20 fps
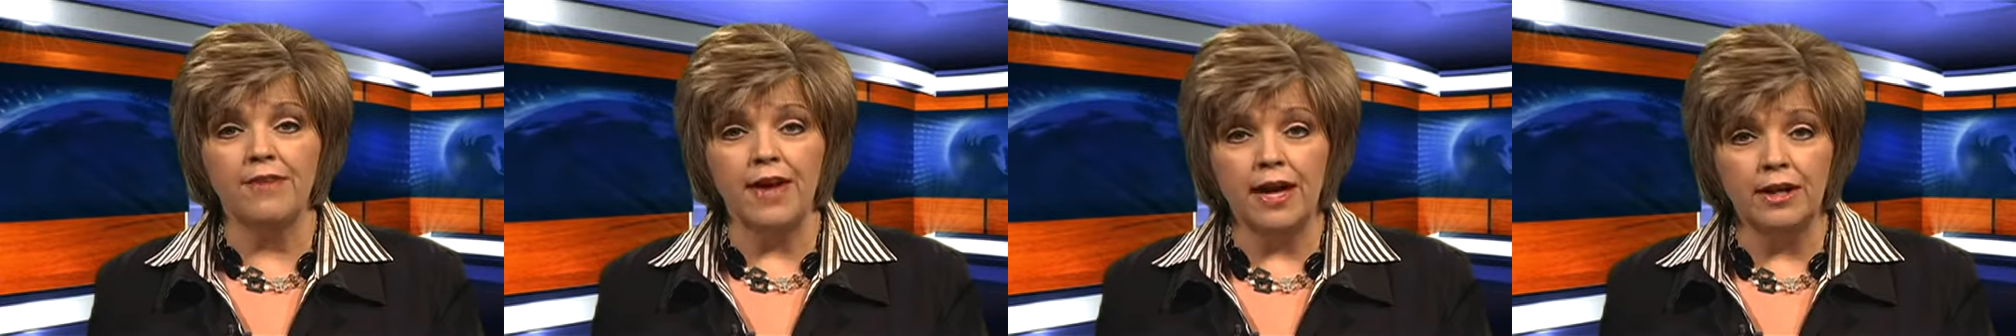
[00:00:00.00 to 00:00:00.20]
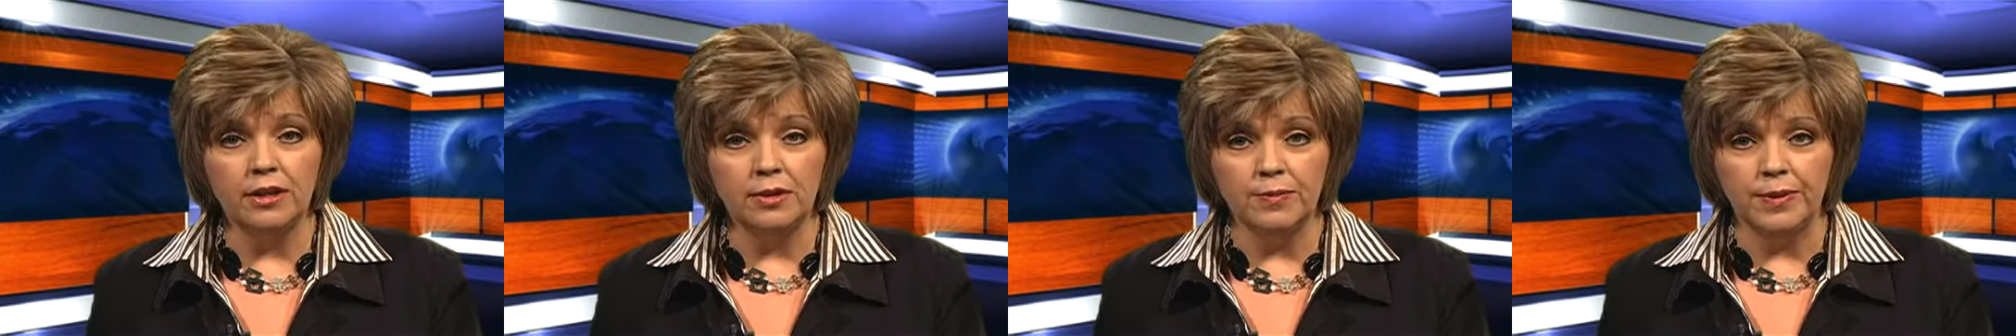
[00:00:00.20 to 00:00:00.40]

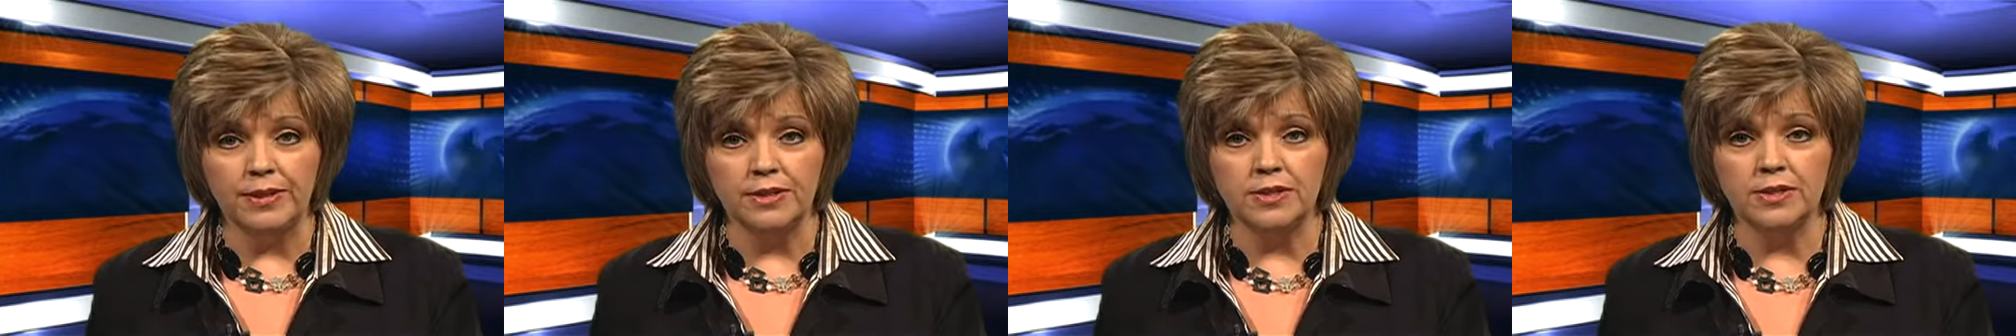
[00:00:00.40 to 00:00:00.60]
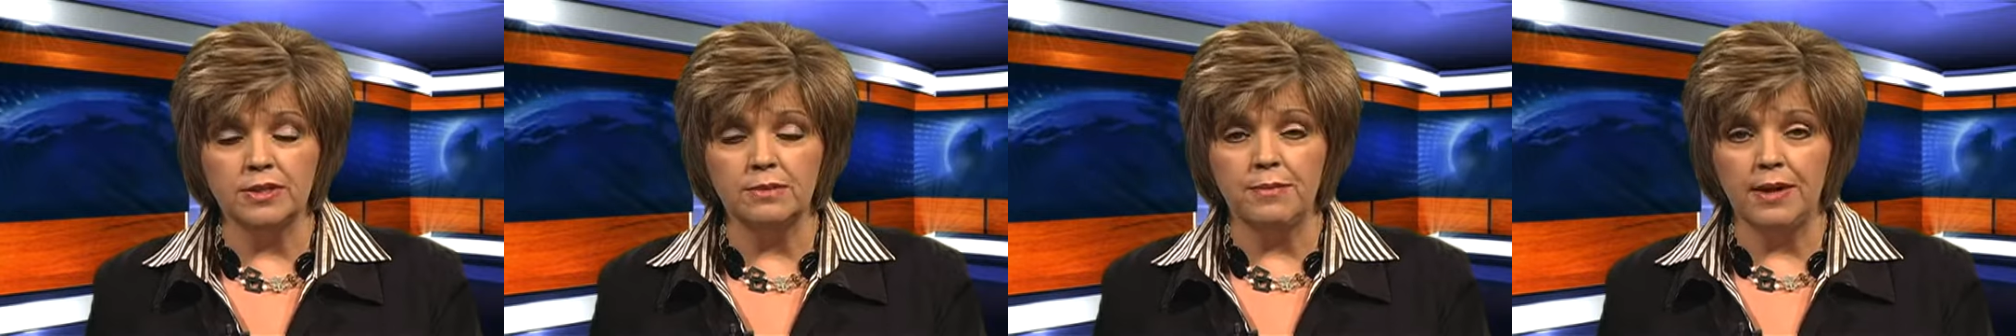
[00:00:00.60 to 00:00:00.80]

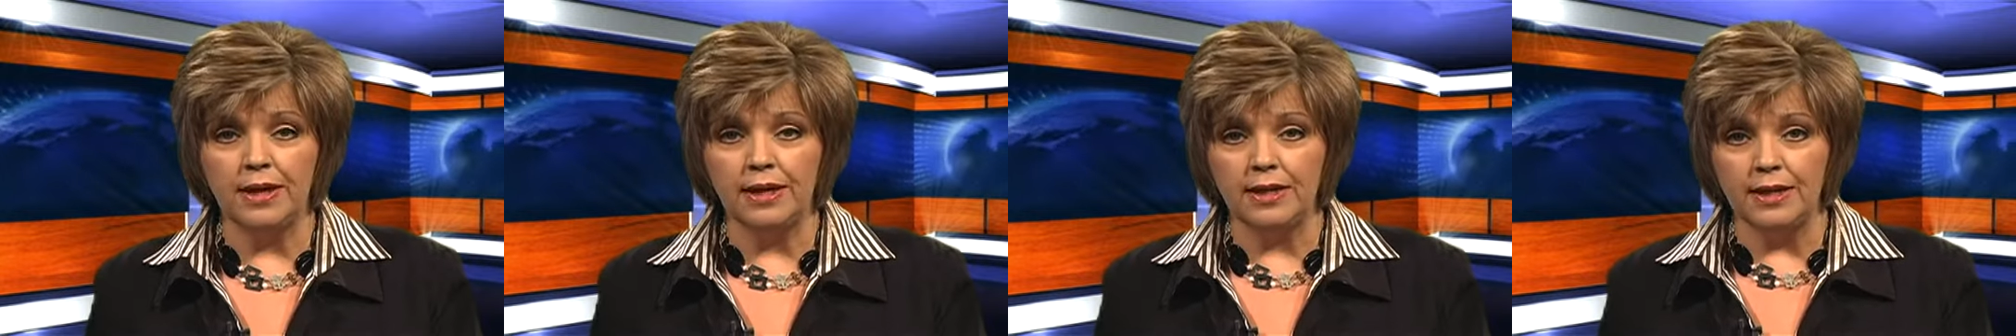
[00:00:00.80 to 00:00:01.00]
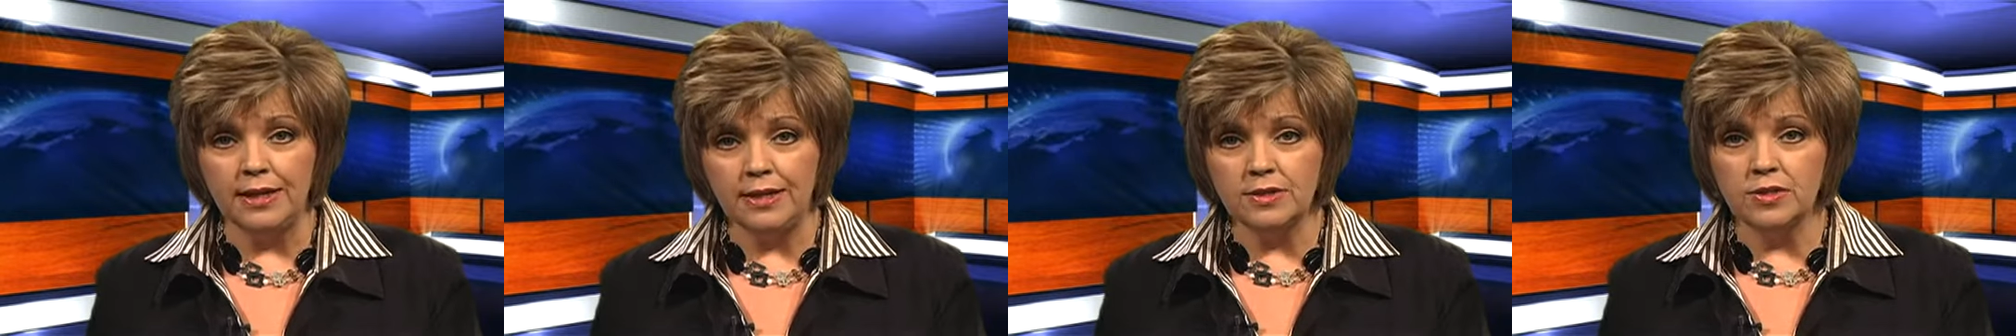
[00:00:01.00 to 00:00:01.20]
elements to make
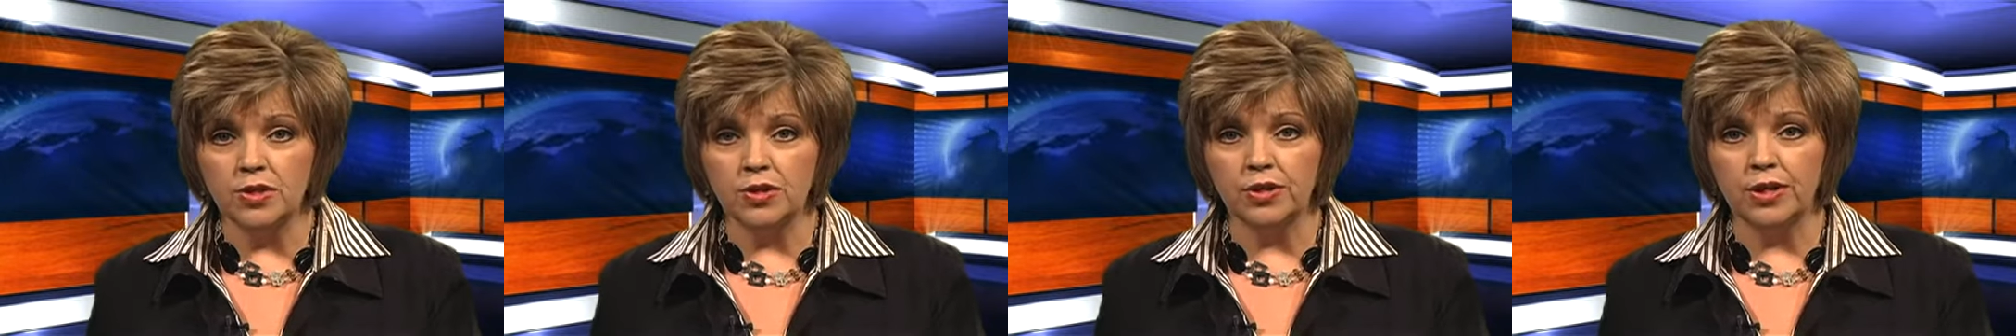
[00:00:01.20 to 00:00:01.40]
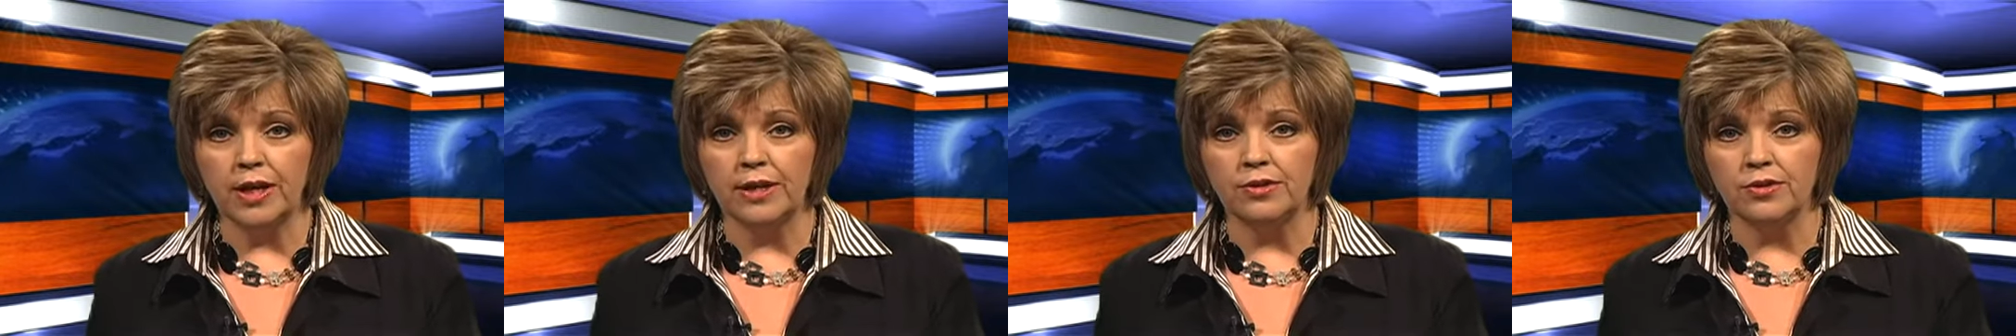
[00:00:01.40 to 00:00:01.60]
it
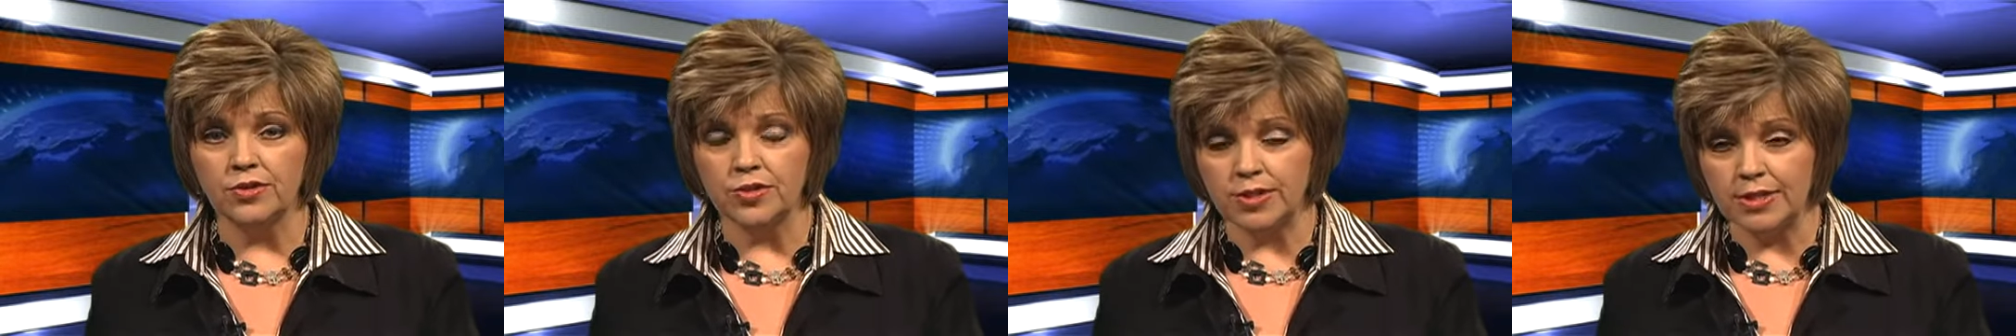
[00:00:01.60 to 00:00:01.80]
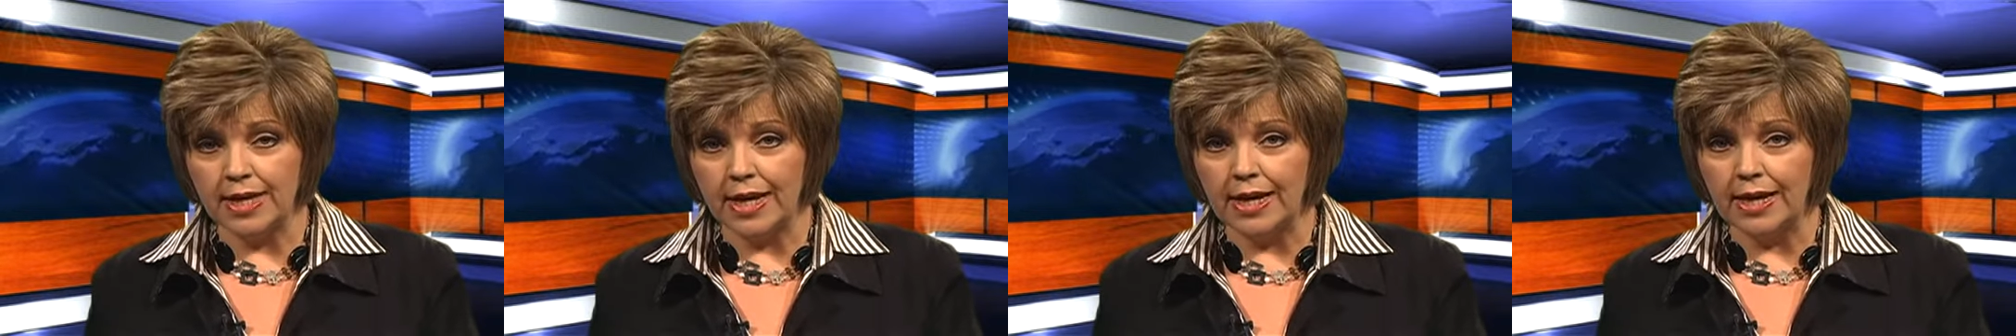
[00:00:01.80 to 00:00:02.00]
easier to
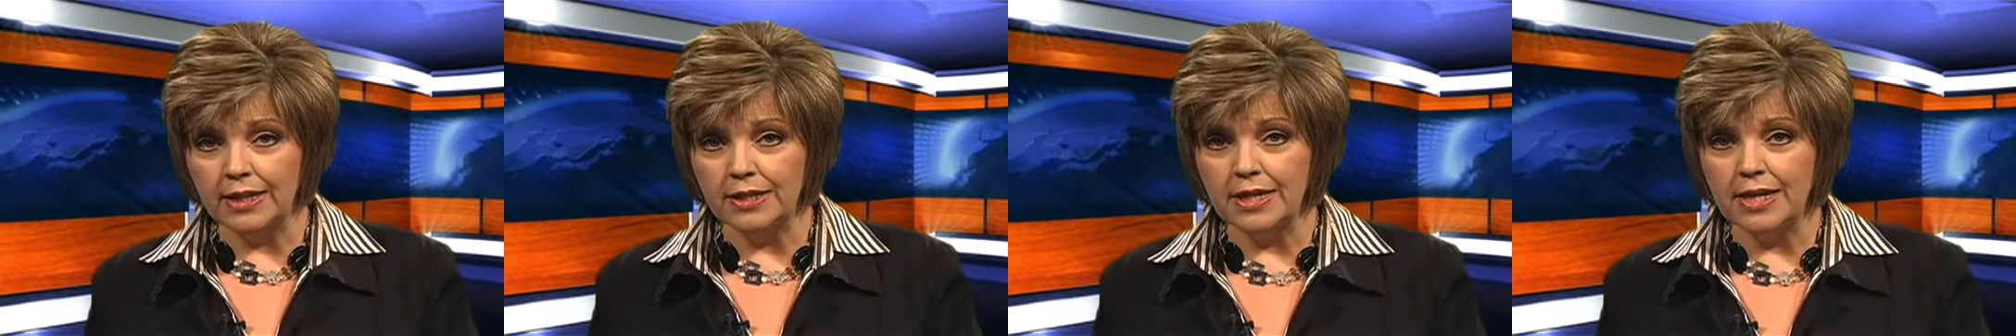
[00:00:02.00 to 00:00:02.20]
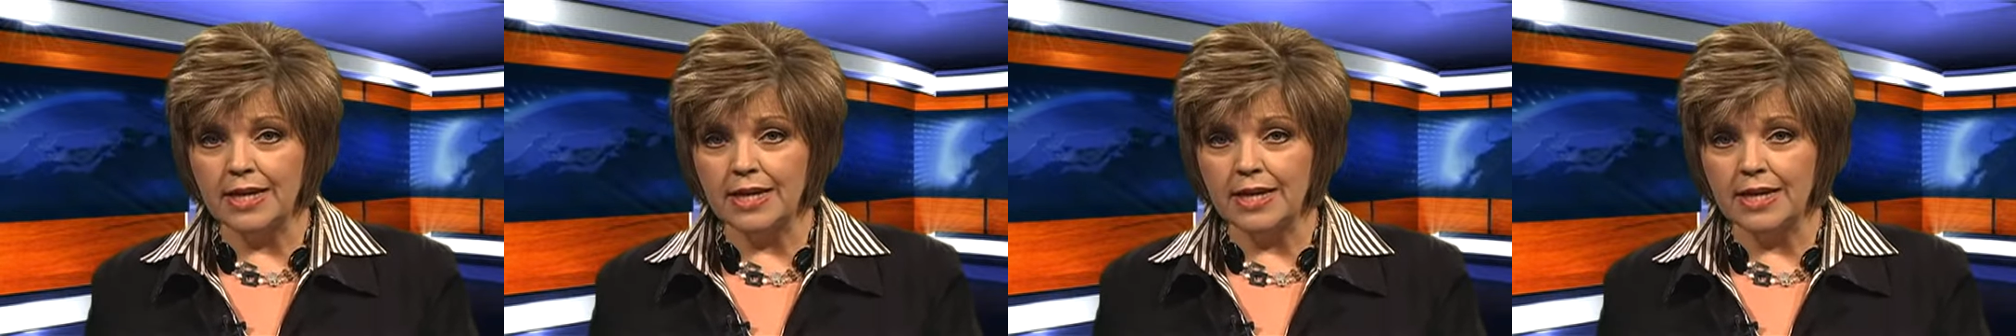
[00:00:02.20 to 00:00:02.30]
understand